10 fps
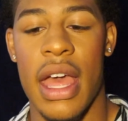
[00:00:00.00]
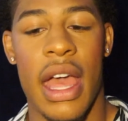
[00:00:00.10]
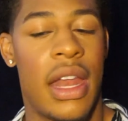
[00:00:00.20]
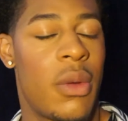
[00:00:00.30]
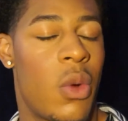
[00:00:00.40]

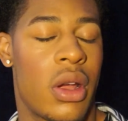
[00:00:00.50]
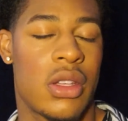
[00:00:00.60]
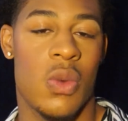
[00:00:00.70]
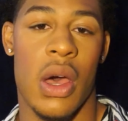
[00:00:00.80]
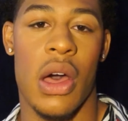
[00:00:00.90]
and it
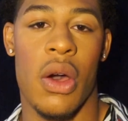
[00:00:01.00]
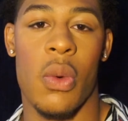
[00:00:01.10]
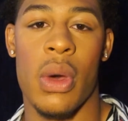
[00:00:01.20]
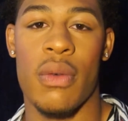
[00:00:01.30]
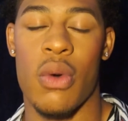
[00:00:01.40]
works well
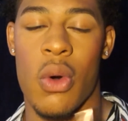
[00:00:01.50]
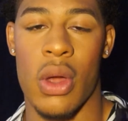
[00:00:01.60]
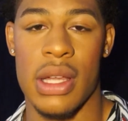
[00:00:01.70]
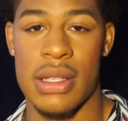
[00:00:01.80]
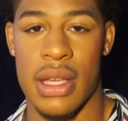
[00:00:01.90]
with
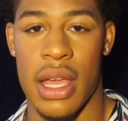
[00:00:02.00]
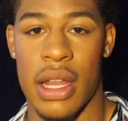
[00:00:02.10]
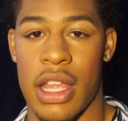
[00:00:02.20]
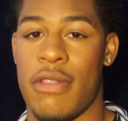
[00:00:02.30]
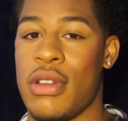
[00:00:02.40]
oily skin
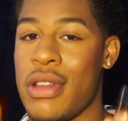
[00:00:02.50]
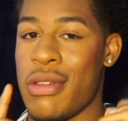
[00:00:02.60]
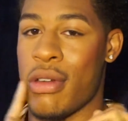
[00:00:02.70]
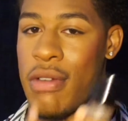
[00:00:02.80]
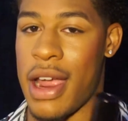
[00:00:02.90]
if you do
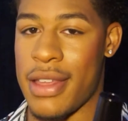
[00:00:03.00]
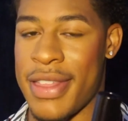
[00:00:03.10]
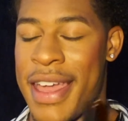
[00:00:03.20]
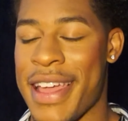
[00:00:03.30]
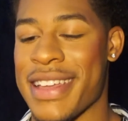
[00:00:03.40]
the right
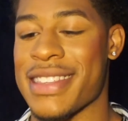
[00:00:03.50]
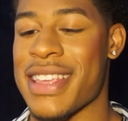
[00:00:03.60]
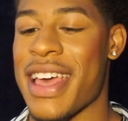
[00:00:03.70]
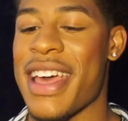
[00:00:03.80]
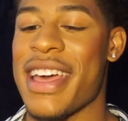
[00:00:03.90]
things.
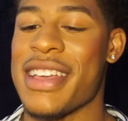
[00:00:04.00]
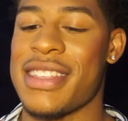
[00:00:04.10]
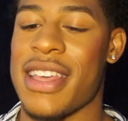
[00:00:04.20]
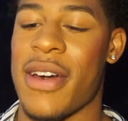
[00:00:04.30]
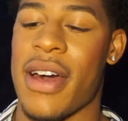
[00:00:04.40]

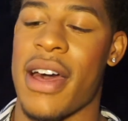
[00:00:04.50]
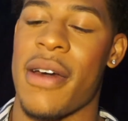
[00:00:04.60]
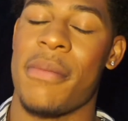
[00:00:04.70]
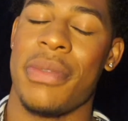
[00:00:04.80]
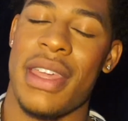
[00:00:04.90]
So
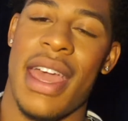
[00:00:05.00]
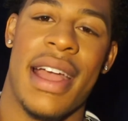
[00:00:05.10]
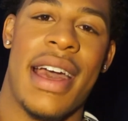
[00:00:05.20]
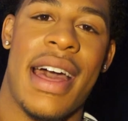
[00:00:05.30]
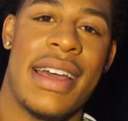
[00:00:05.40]
yeah
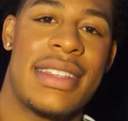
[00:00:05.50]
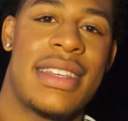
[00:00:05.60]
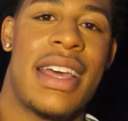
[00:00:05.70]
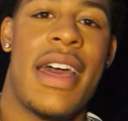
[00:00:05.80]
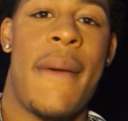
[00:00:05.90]
guys,
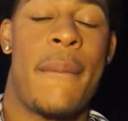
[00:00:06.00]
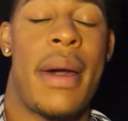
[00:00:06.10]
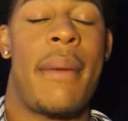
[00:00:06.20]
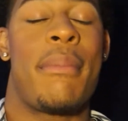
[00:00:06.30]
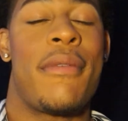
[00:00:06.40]

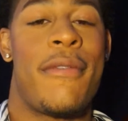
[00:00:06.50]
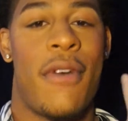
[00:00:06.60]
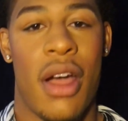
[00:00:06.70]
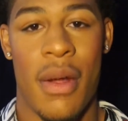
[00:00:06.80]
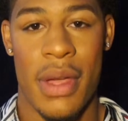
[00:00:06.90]
but
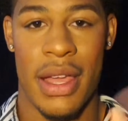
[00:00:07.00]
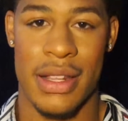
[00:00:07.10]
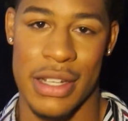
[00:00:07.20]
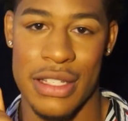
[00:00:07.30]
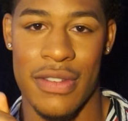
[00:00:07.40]
before we get
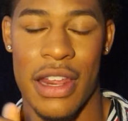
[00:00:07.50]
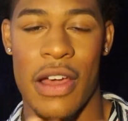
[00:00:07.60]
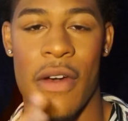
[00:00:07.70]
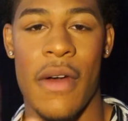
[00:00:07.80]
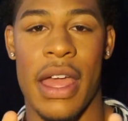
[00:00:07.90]
into this
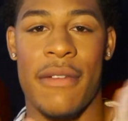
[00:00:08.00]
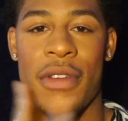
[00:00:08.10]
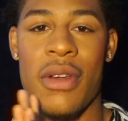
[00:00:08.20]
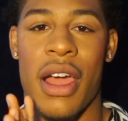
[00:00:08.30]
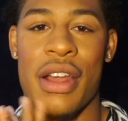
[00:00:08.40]
video, if
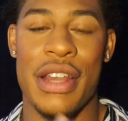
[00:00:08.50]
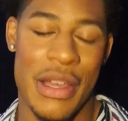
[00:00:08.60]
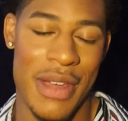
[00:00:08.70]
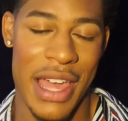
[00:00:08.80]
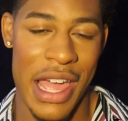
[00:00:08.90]
you are
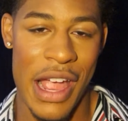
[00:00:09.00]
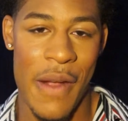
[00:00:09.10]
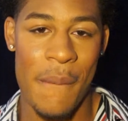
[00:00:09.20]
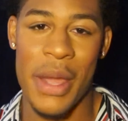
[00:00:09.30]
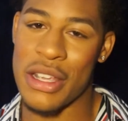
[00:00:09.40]
new here,
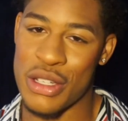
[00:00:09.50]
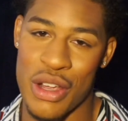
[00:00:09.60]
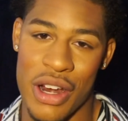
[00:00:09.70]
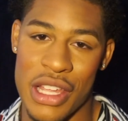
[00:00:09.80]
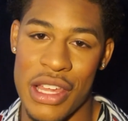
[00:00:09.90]
make
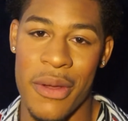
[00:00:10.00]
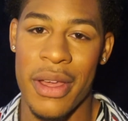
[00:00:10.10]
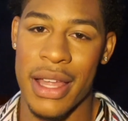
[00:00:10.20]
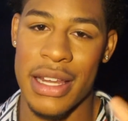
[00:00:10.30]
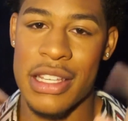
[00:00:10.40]
sure you
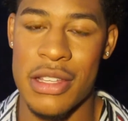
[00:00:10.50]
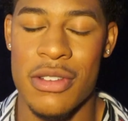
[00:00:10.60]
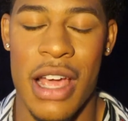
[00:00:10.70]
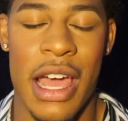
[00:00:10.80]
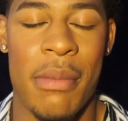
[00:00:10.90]
click that
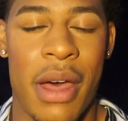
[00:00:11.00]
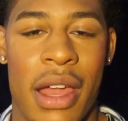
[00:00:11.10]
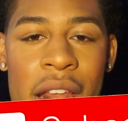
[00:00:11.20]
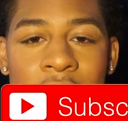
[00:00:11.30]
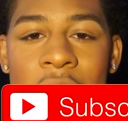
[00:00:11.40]
subscribe
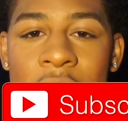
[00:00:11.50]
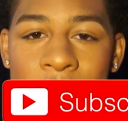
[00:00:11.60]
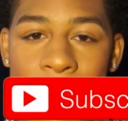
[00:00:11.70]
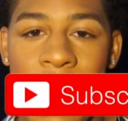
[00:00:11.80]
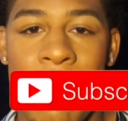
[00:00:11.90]
button,
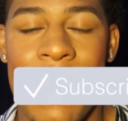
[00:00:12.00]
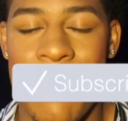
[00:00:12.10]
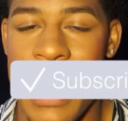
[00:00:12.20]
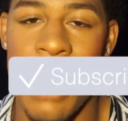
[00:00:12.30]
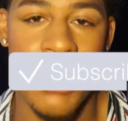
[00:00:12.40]
become a
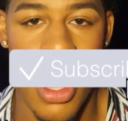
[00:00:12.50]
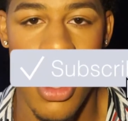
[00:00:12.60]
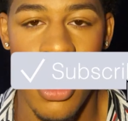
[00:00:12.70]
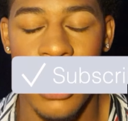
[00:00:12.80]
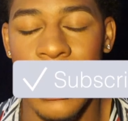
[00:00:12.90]
Fab
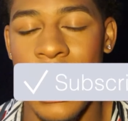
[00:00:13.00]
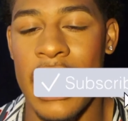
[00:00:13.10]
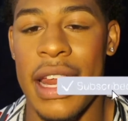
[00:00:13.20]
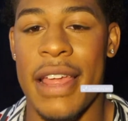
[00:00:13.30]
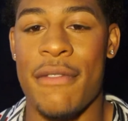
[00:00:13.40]
Doll,
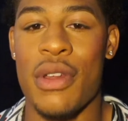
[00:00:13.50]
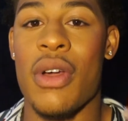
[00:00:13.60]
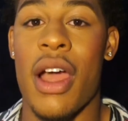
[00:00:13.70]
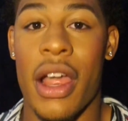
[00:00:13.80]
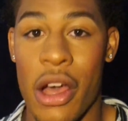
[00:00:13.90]
and if
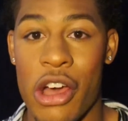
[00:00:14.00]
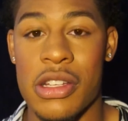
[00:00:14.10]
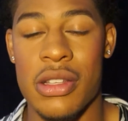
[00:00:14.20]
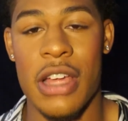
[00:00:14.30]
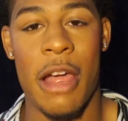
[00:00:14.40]
you are an old
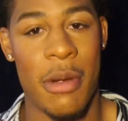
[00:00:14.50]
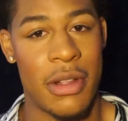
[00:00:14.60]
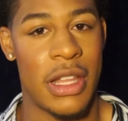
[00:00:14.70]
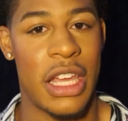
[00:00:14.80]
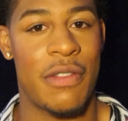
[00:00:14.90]
subscriber,
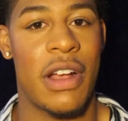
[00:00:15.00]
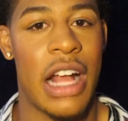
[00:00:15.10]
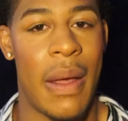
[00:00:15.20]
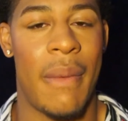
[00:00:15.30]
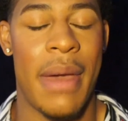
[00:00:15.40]
thank you for
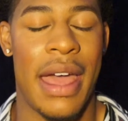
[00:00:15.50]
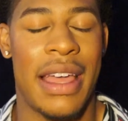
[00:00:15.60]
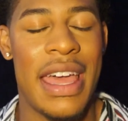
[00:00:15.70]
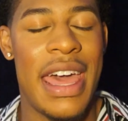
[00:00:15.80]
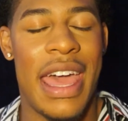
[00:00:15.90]
coming back
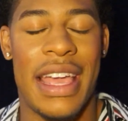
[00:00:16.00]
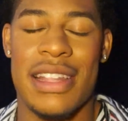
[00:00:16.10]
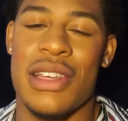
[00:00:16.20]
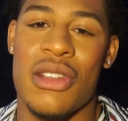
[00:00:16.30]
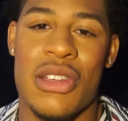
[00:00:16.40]
and
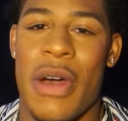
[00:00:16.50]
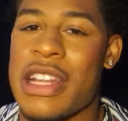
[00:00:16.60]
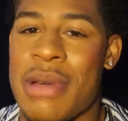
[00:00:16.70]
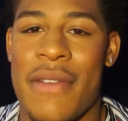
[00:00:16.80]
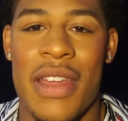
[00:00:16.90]
continue to
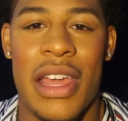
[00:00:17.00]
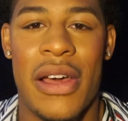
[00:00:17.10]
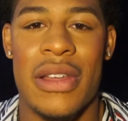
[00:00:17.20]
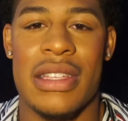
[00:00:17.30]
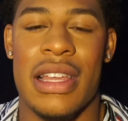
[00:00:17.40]
watch my
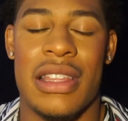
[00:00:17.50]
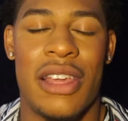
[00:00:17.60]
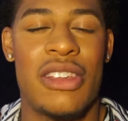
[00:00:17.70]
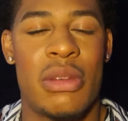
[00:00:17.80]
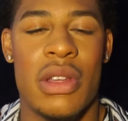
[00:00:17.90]
videos, and thank
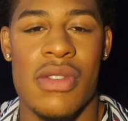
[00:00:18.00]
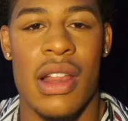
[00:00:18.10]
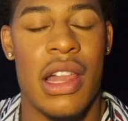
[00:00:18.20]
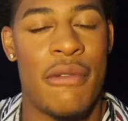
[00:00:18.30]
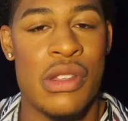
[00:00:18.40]
you so much for the
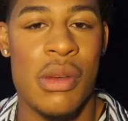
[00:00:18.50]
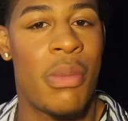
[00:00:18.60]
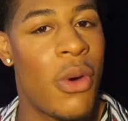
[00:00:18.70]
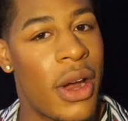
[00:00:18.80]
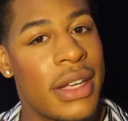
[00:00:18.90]
love and
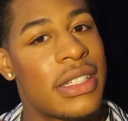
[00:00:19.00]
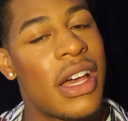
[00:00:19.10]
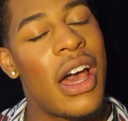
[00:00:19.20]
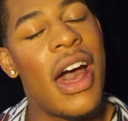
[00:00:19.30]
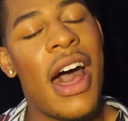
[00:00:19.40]
support.
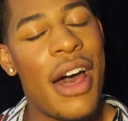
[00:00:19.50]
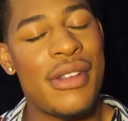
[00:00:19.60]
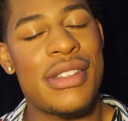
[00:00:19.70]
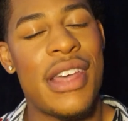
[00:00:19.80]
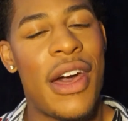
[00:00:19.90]

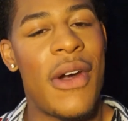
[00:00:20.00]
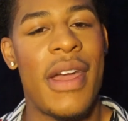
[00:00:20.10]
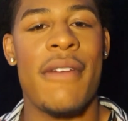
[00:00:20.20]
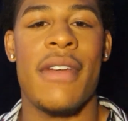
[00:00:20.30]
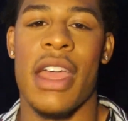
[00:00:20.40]
Also,
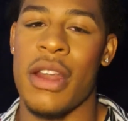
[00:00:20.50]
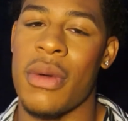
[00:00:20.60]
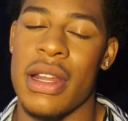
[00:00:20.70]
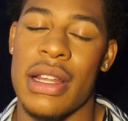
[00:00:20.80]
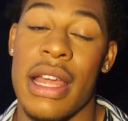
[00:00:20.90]

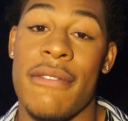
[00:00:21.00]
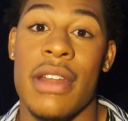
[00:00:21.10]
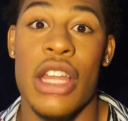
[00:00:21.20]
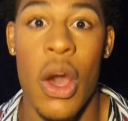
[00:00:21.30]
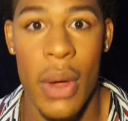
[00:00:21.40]

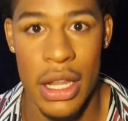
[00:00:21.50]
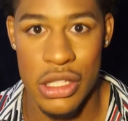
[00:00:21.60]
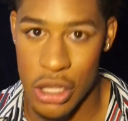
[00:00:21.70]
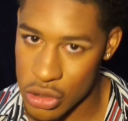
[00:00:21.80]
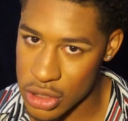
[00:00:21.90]
if no one
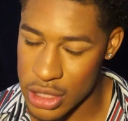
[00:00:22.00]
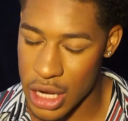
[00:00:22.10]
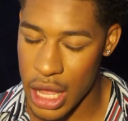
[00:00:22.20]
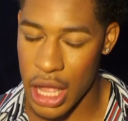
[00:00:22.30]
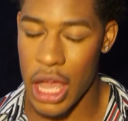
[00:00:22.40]
has told you
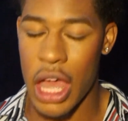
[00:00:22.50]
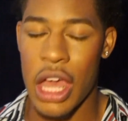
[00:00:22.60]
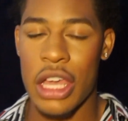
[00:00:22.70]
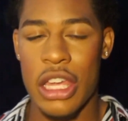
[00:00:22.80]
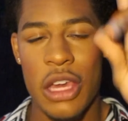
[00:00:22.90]
today,
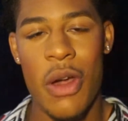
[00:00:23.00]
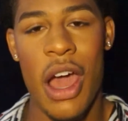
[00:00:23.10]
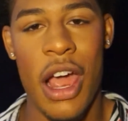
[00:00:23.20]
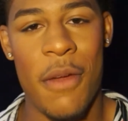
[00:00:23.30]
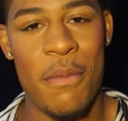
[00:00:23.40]
you
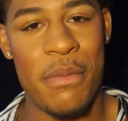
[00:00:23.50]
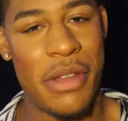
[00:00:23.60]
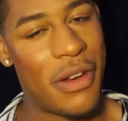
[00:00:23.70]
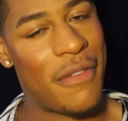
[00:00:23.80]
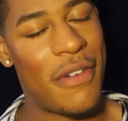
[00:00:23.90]
are
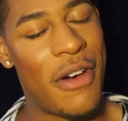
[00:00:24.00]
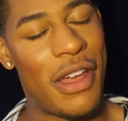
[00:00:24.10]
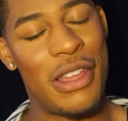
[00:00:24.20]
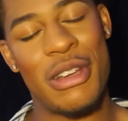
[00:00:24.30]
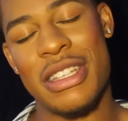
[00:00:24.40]
beautiful
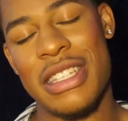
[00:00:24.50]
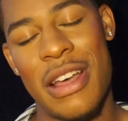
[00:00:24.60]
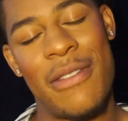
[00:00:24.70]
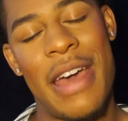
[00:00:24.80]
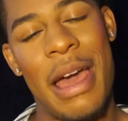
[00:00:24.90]
and you're
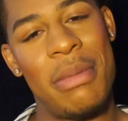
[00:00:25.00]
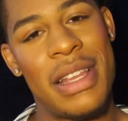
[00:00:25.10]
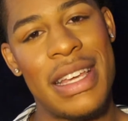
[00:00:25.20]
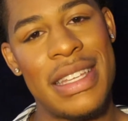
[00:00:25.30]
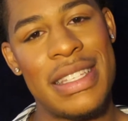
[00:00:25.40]
so
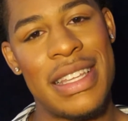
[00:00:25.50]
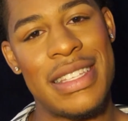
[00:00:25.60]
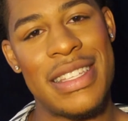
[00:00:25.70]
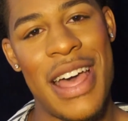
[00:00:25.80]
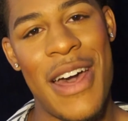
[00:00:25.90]
fabulous.
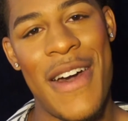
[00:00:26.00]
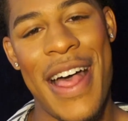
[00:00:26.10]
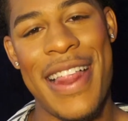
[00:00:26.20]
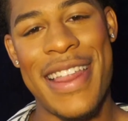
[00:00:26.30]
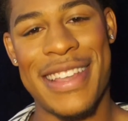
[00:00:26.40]

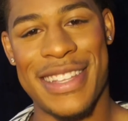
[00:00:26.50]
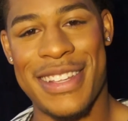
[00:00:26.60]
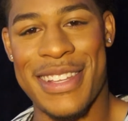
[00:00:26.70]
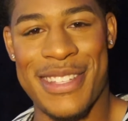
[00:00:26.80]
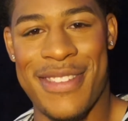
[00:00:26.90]
So let's get
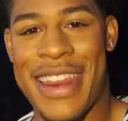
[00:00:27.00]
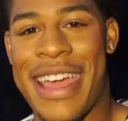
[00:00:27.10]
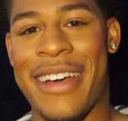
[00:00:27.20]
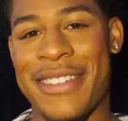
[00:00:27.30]
into this video.